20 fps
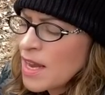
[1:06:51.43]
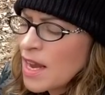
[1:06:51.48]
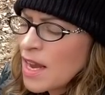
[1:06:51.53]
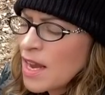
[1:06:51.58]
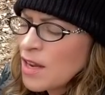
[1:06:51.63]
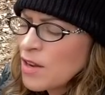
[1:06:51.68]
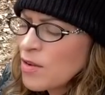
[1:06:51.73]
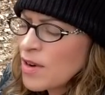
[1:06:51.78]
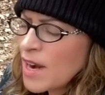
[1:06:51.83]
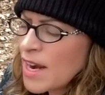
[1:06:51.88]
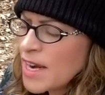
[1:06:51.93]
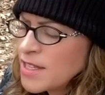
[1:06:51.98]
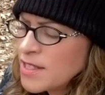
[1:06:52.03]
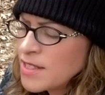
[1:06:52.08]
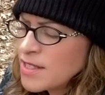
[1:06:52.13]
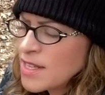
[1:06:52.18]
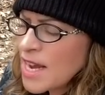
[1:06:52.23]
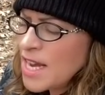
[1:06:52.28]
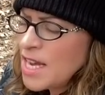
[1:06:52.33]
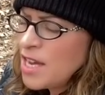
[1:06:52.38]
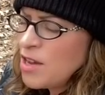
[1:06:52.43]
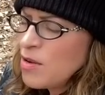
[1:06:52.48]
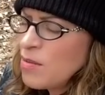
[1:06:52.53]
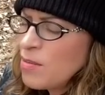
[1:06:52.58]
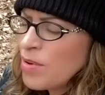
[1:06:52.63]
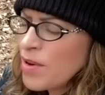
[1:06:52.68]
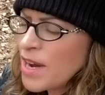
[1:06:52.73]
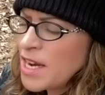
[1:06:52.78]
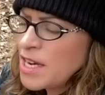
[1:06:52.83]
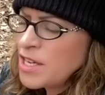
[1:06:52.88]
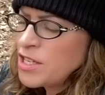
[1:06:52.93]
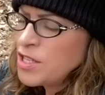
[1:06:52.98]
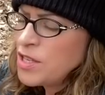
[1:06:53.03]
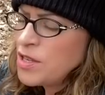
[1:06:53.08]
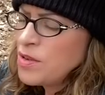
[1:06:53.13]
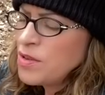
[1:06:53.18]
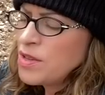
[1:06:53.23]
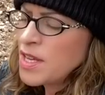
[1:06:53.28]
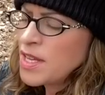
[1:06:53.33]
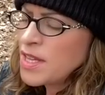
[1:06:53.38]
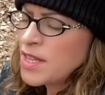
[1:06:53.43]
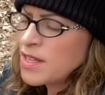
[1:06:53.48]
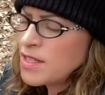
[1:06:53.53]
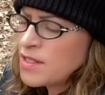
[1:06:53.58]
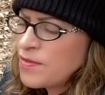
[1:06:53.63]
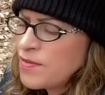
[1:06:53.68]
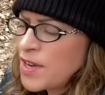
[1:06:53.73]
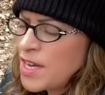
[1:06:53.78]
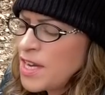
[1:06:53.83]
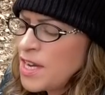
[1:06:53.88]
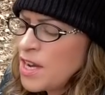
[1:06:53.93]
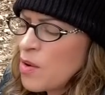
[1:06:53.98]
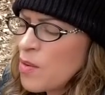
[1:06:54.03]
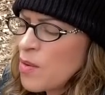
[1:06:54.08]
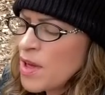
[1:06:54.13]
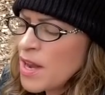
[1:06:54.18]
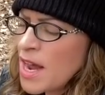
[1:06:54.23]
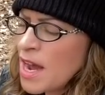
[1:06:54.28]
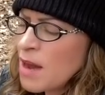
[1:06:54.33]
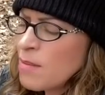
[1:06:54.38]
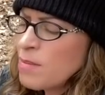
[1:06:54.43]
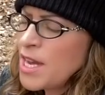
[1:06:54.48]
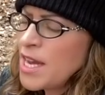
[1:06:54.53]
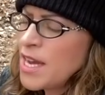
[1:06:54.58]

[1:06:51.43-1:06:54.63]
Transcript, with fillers: and Lord, I just thank you and praise you that this video will not be